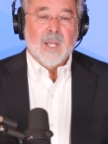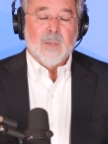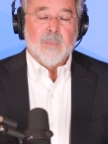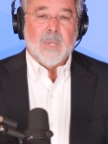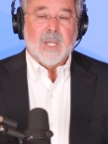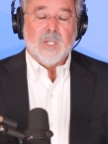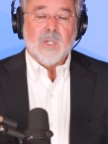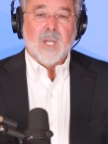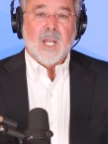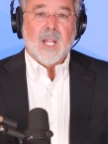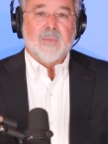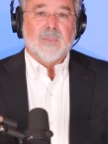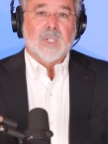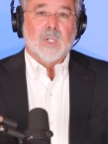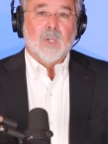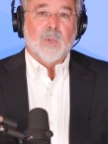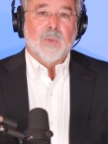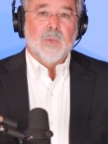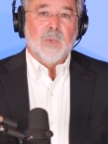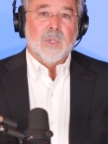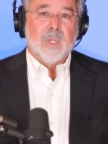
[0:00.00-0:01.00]
but you'd have to
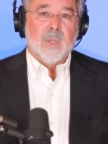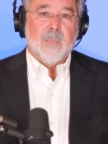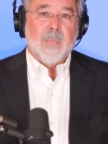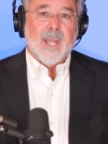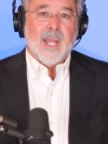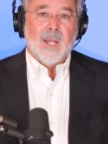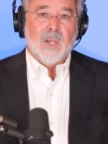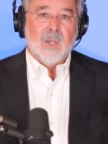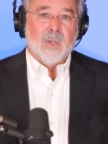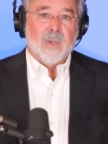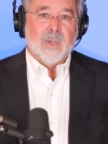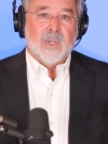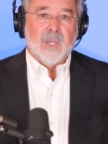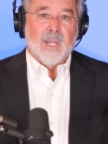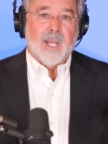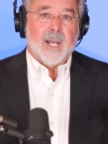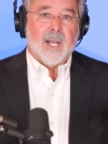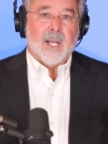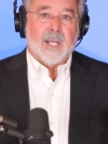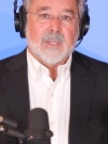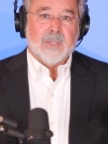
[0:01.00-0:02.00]
go through the Ballard
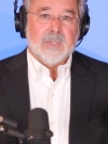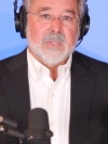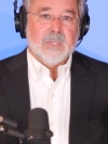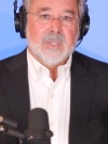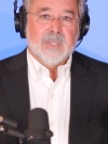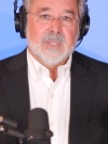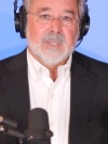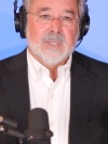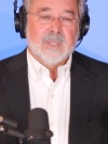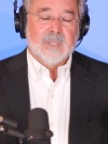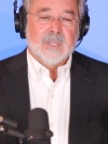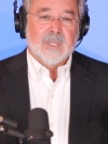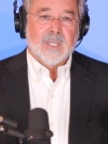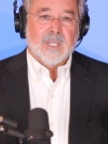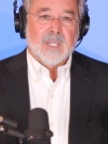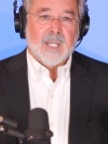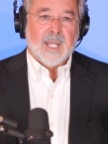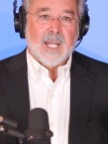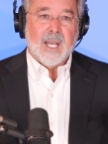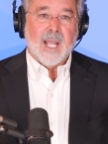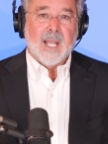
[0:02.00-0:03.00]
locks.
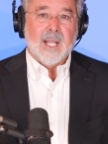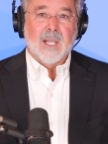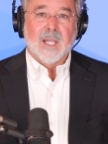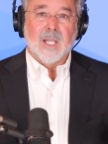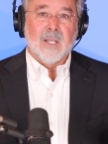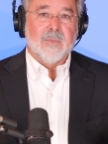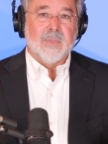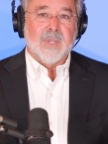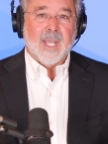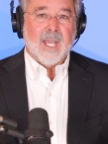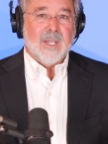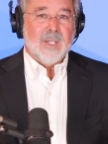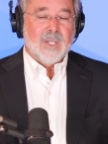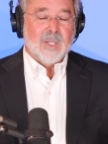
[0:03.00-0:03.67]
And I love that.